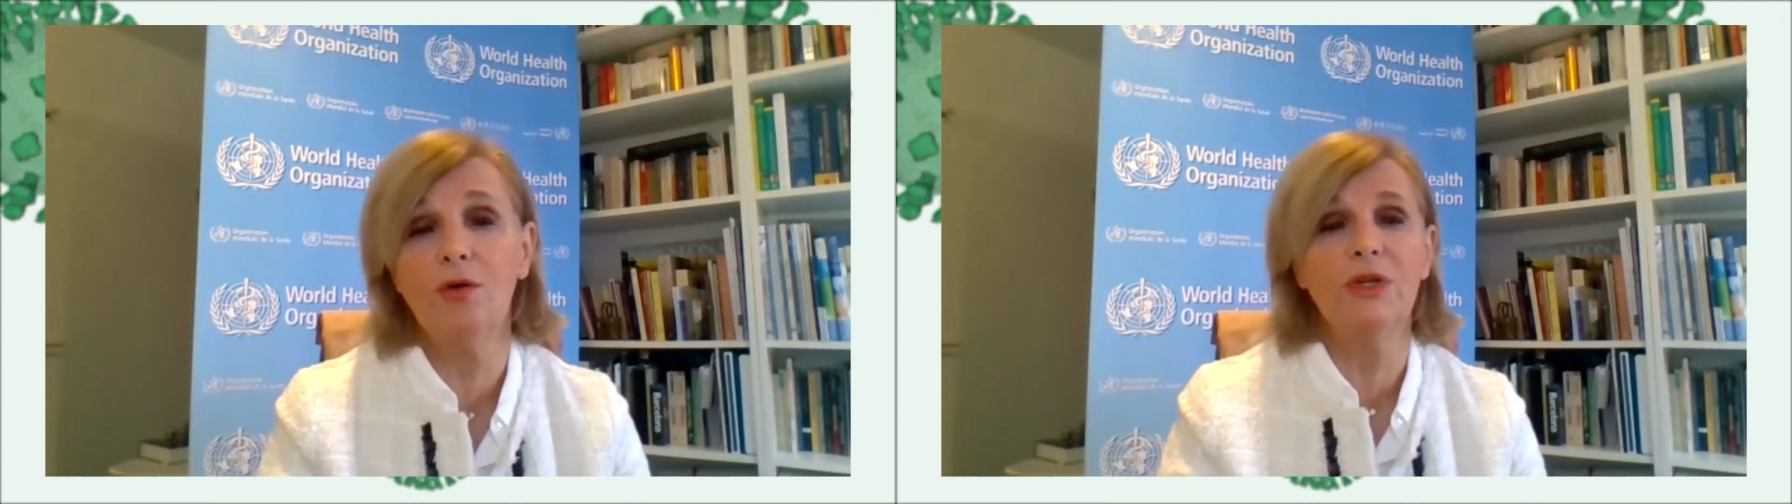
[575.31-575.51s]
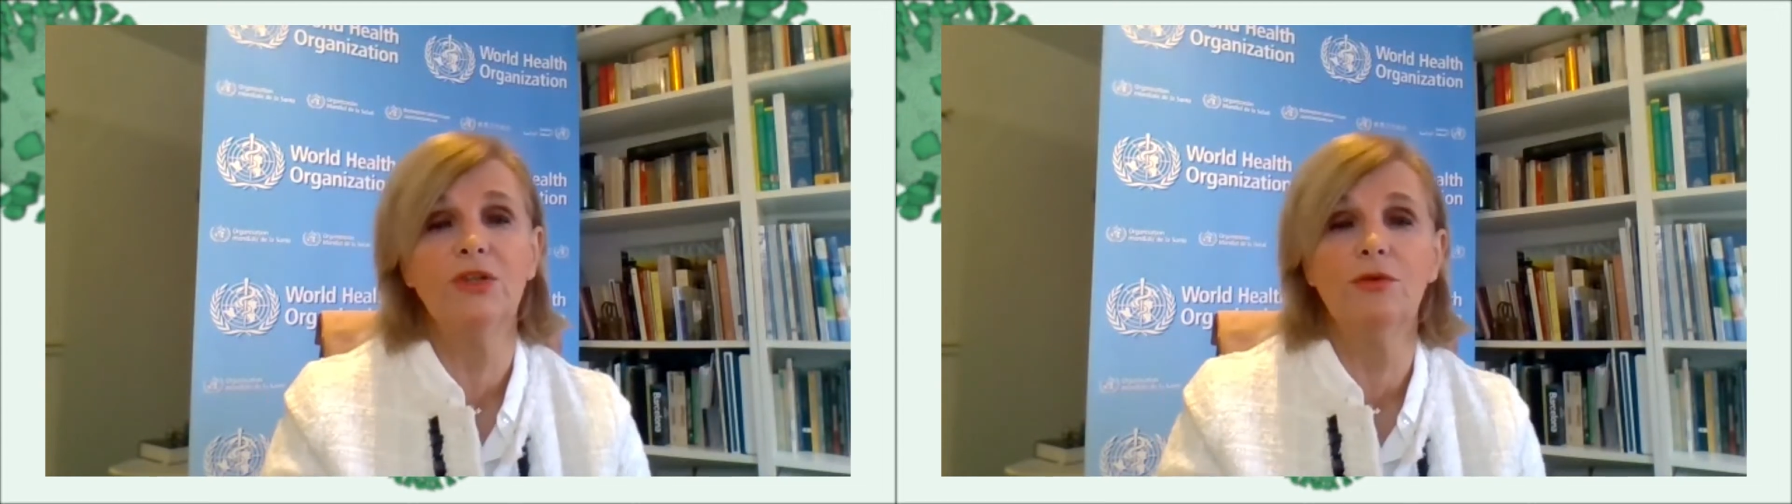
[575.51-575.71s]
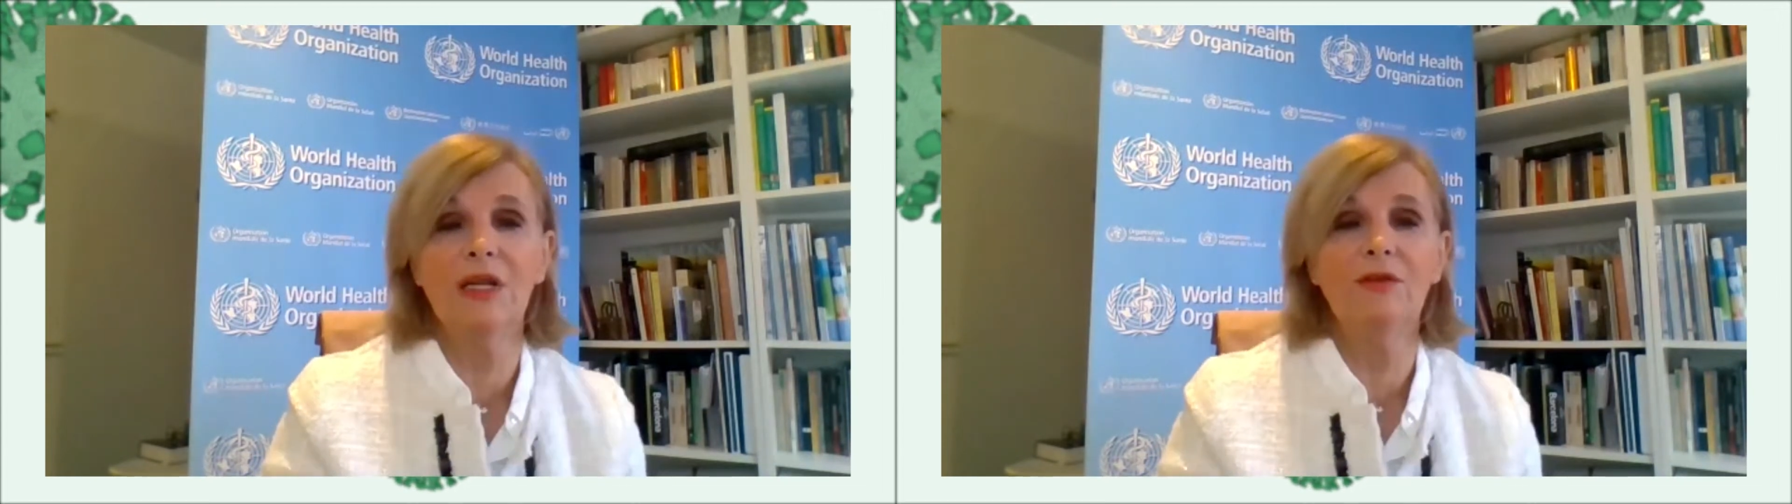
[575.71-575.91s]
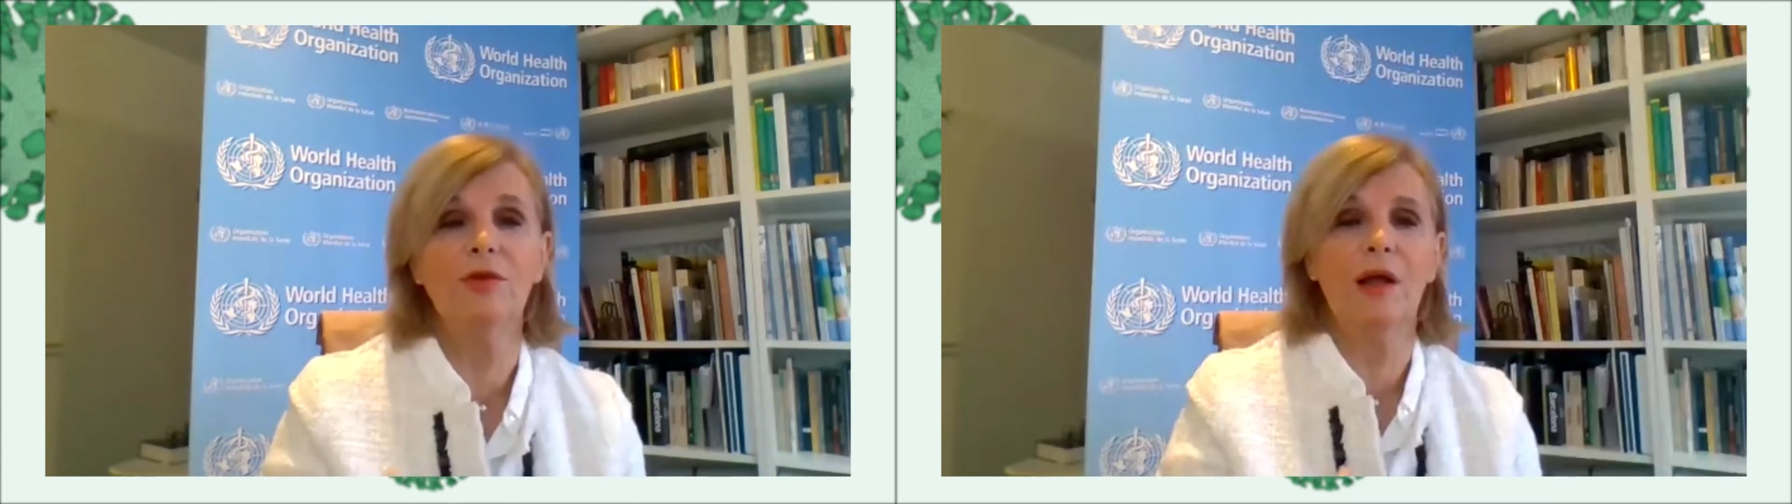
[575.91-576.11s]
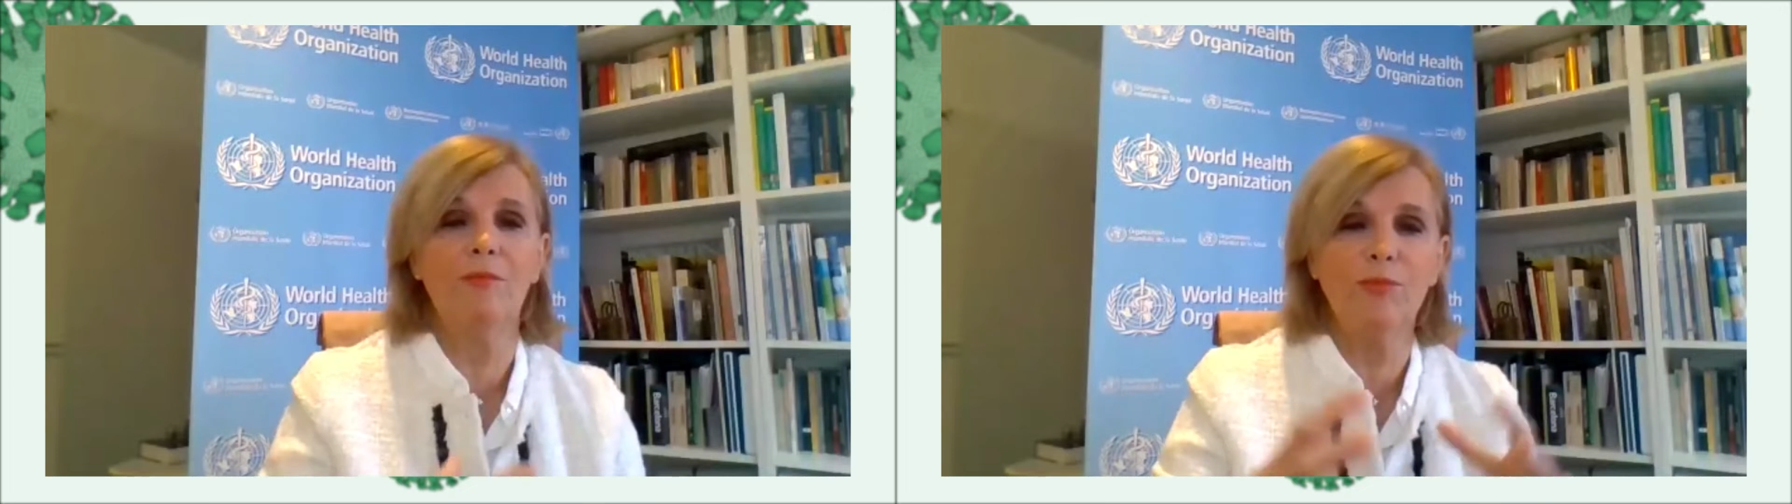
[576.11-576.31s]
when you live
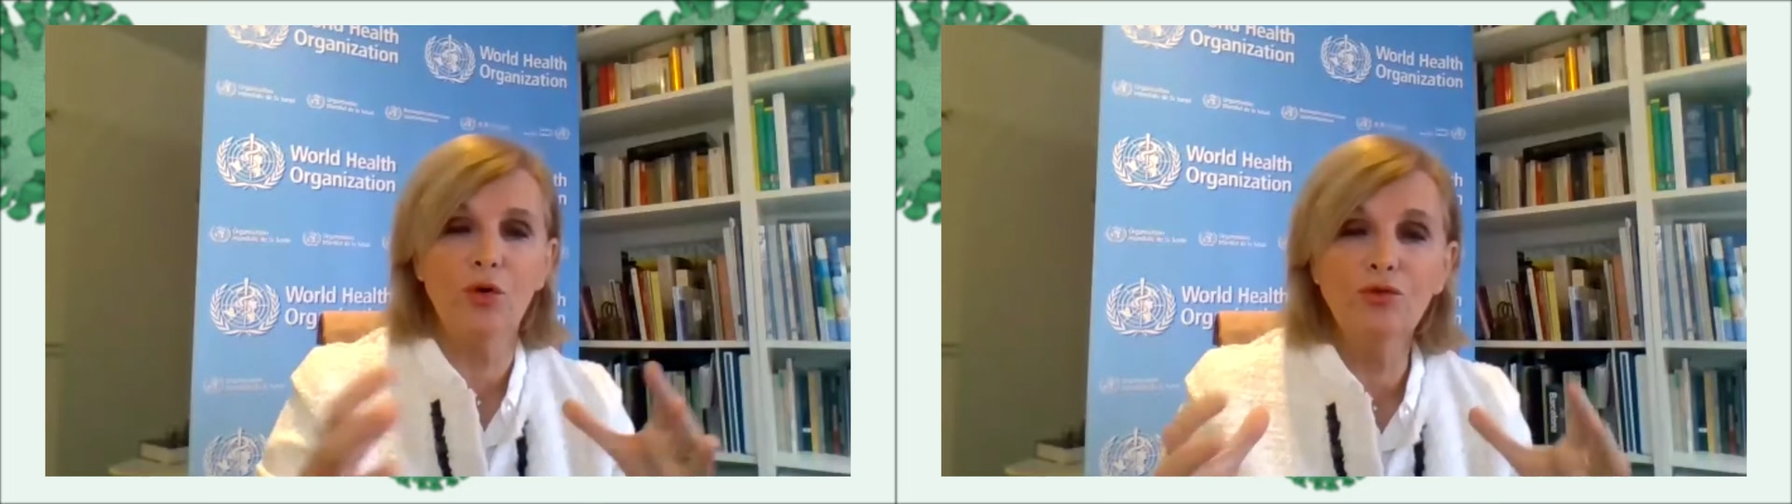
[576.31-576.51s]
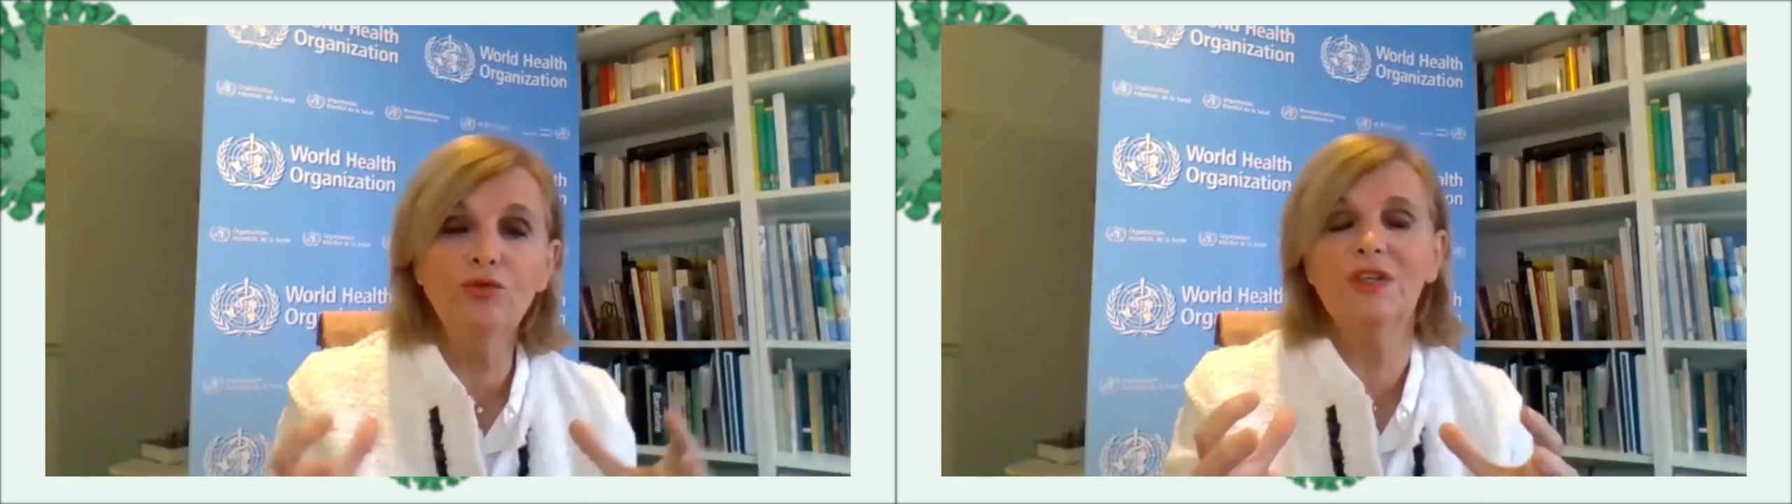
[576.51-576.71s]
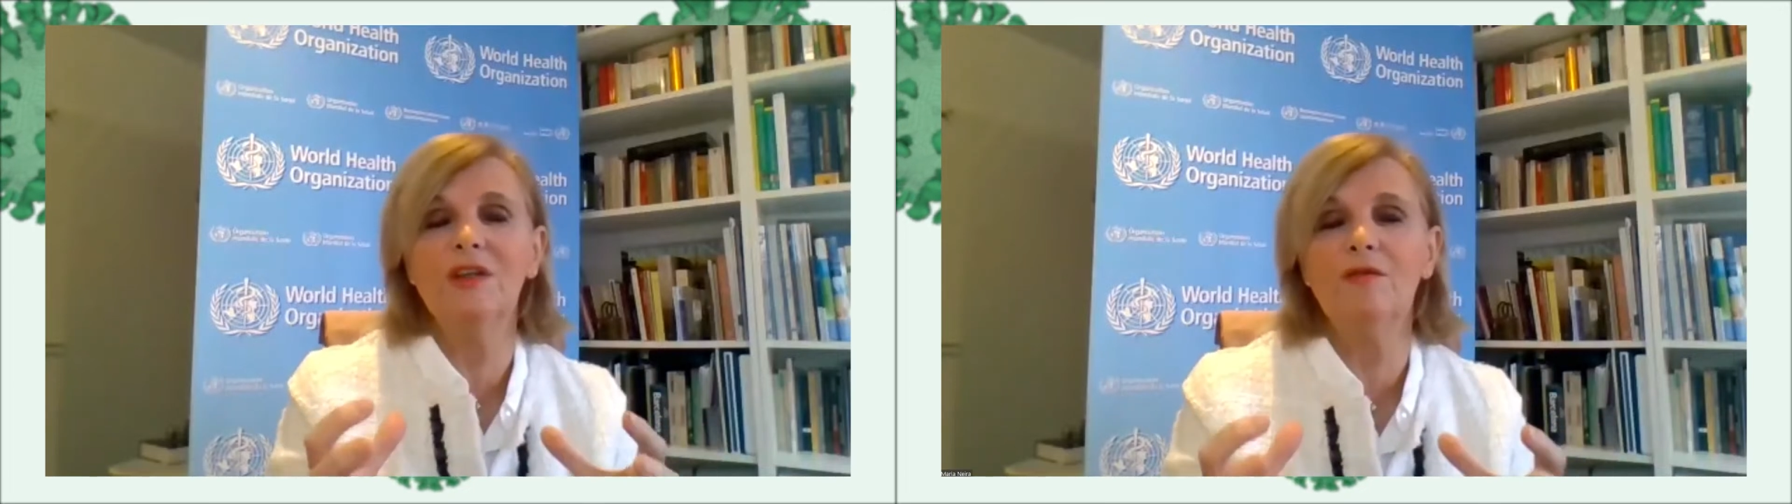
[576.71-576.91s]
on a polluted